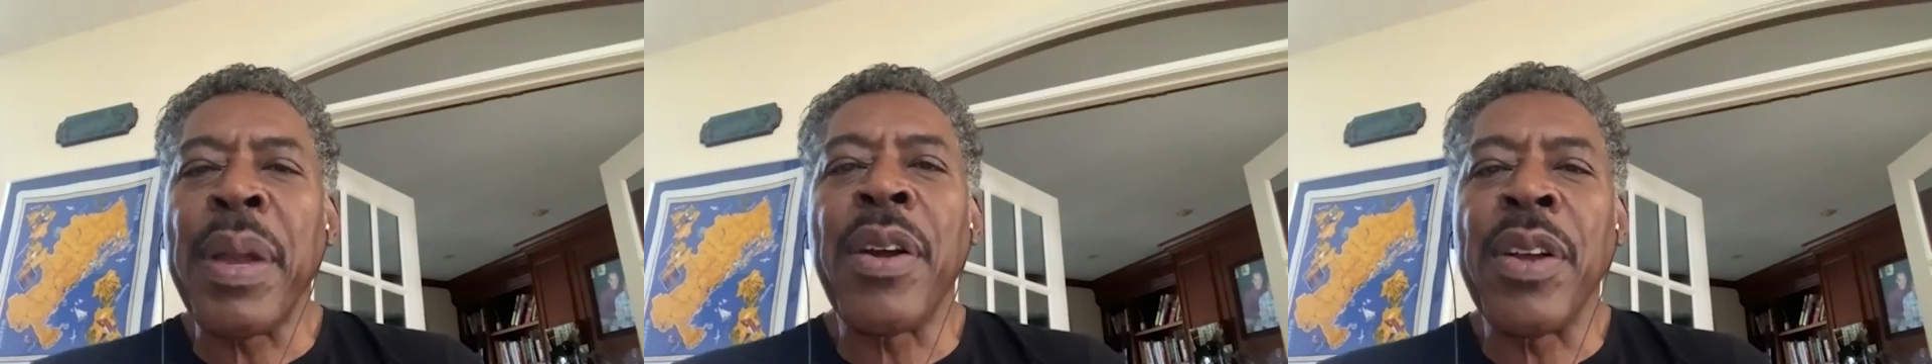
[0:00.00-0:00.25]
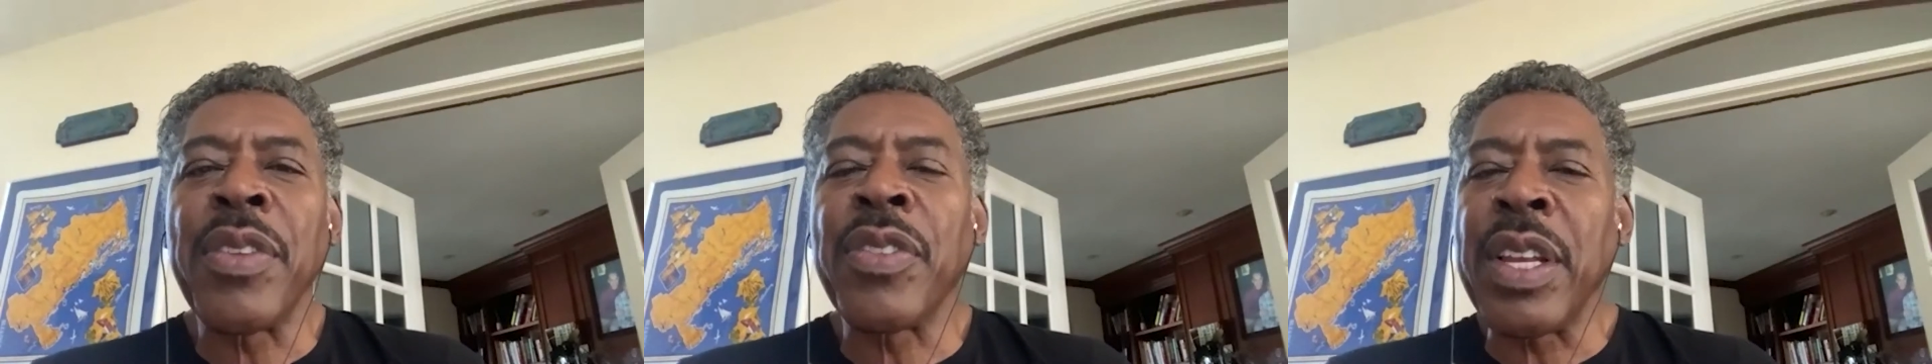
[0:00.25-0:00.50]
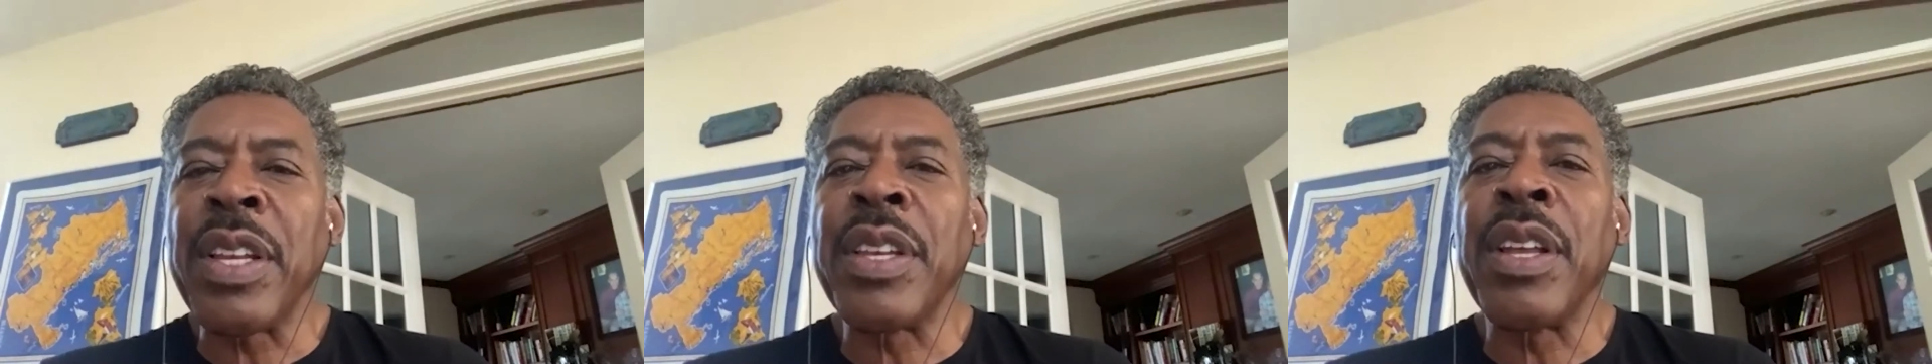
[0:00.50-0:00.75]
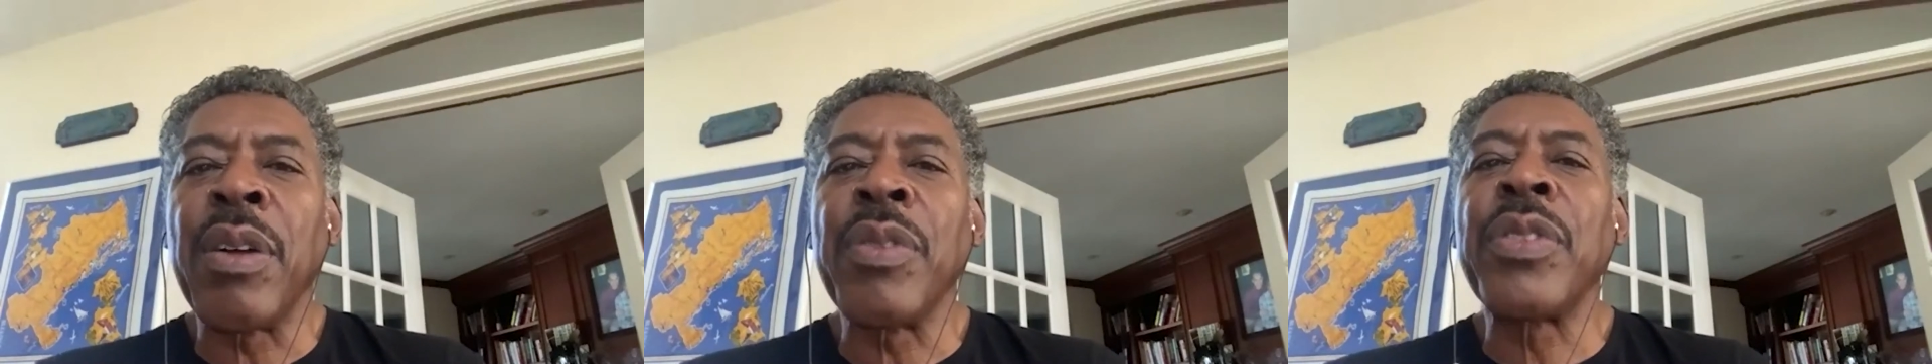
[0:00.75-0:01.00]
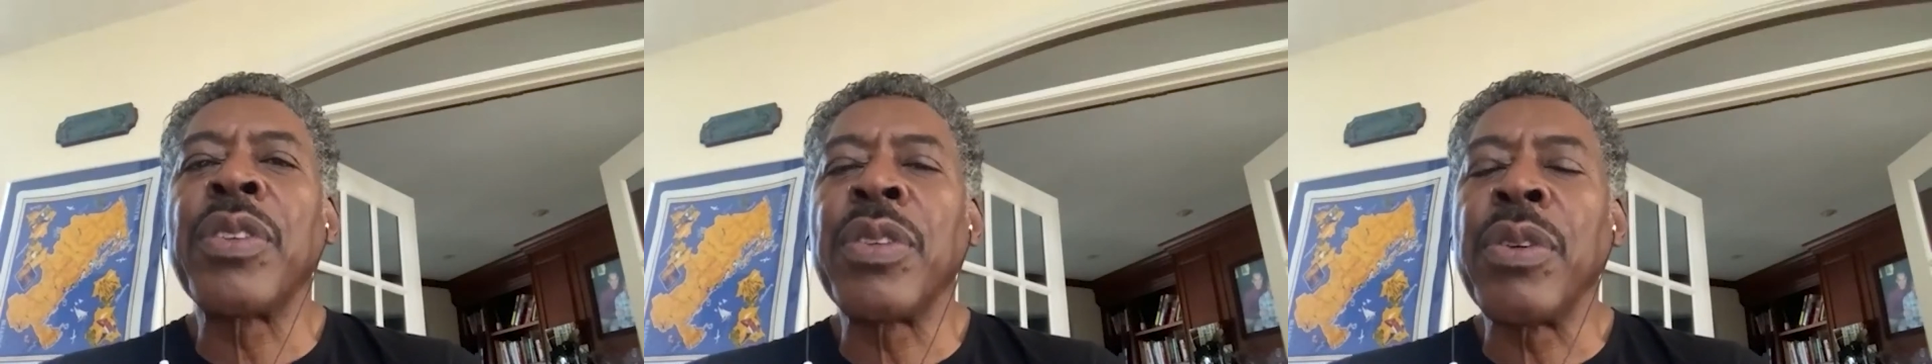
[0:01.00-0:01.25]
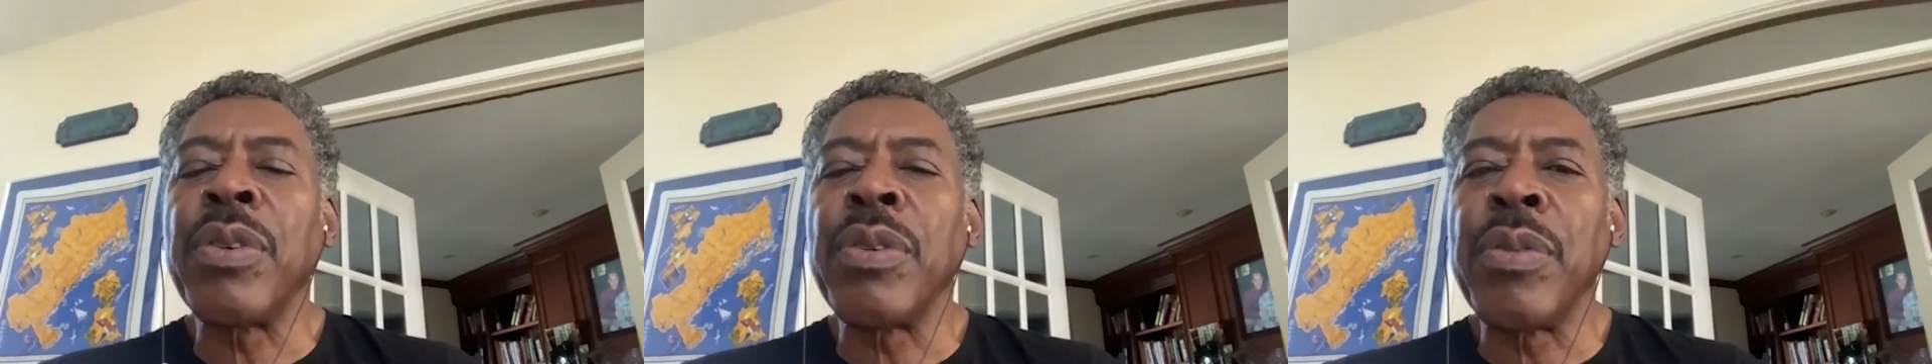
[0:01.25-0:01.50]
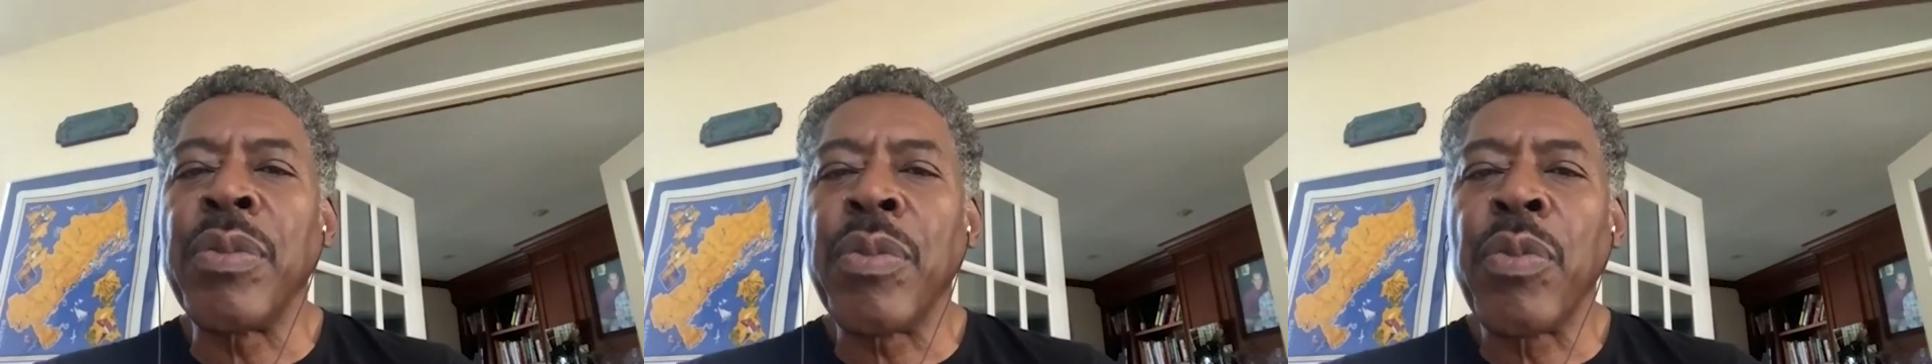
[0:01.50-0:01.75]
parents and adults to